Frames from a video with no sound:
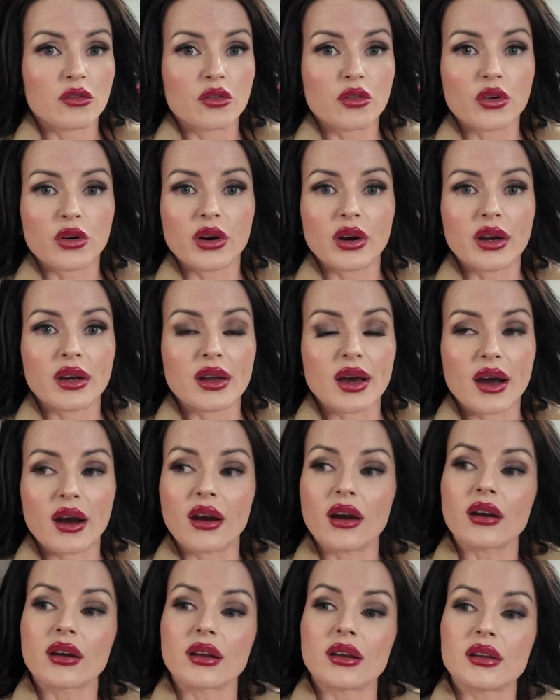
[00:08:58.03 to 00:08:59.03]
for an
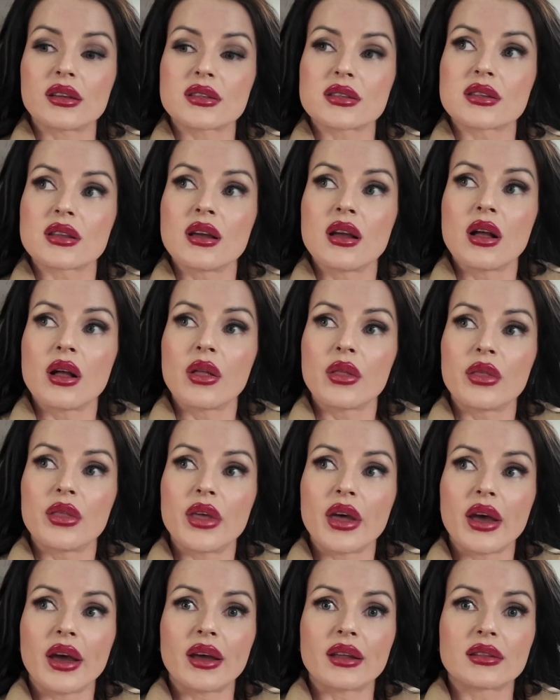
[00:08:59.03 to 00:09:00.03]
artist
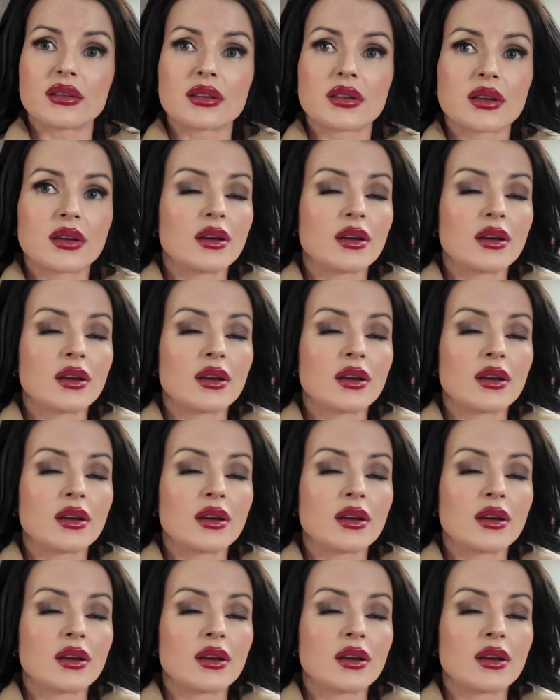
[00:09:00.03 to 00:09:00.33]
that